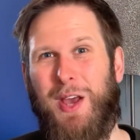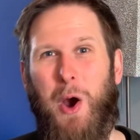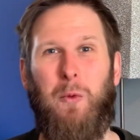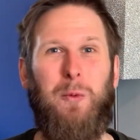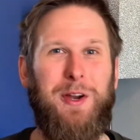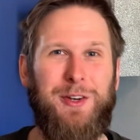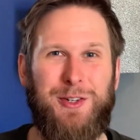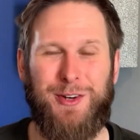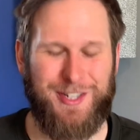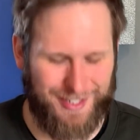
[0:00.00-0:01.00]
a weird
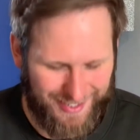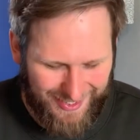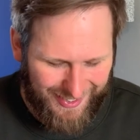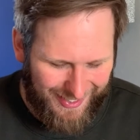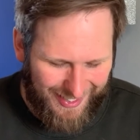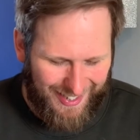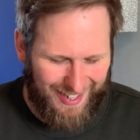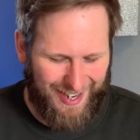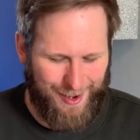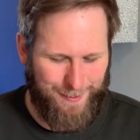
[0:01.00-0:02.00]
Christian,
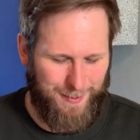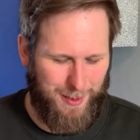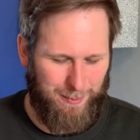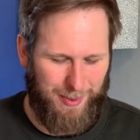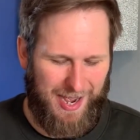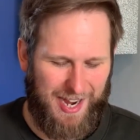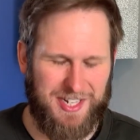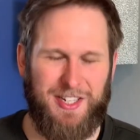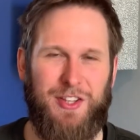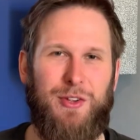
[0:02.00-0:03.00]
um, but
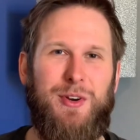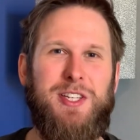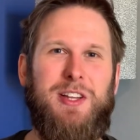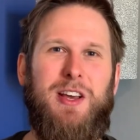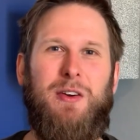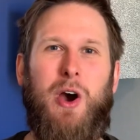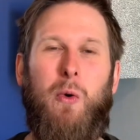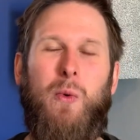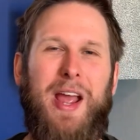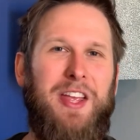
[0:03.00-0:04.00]
actually there is a
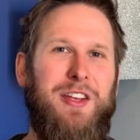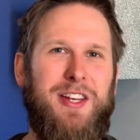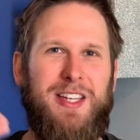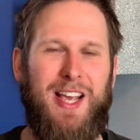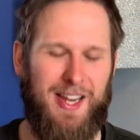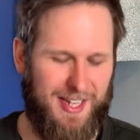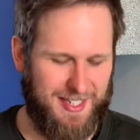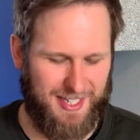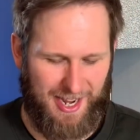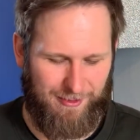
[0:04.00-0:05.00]
way you can take a
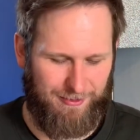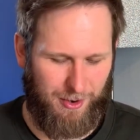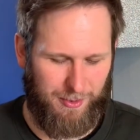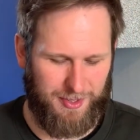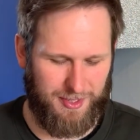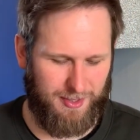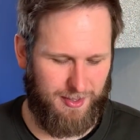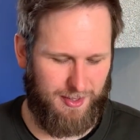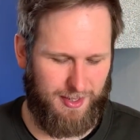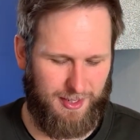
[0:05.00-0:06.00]
step forward.
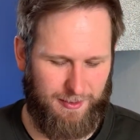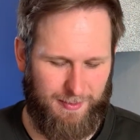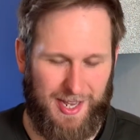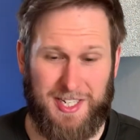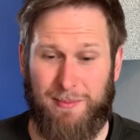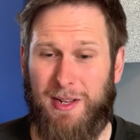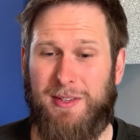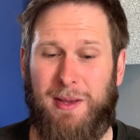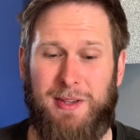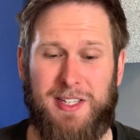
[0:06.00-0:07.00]
Um, and sometimes
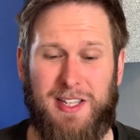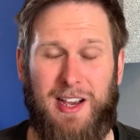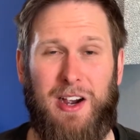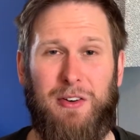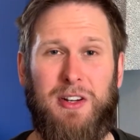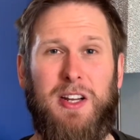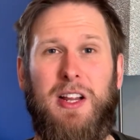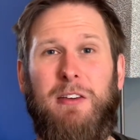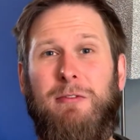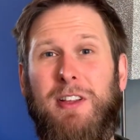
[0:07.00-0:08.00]
that means that our
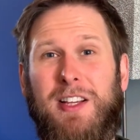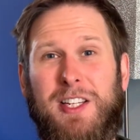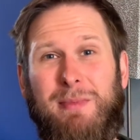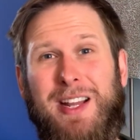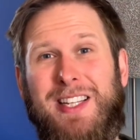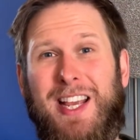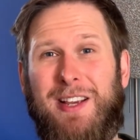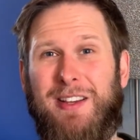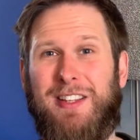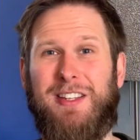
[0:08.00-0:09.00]
feelings might take
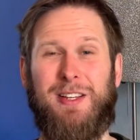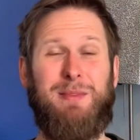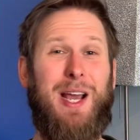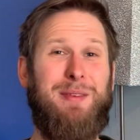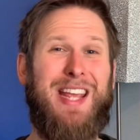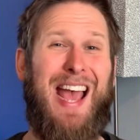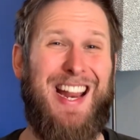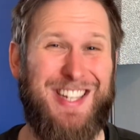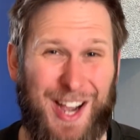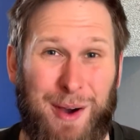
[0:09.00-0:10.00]
some time to
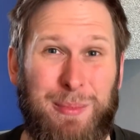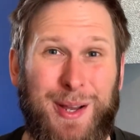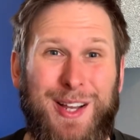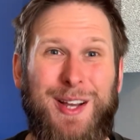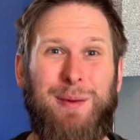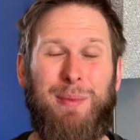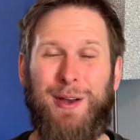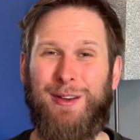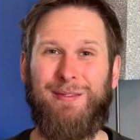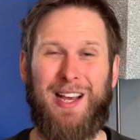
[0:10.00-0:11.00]
catch up,
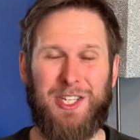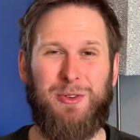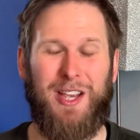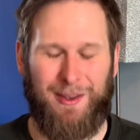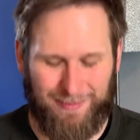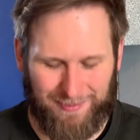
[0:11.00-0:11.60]
but that's okay.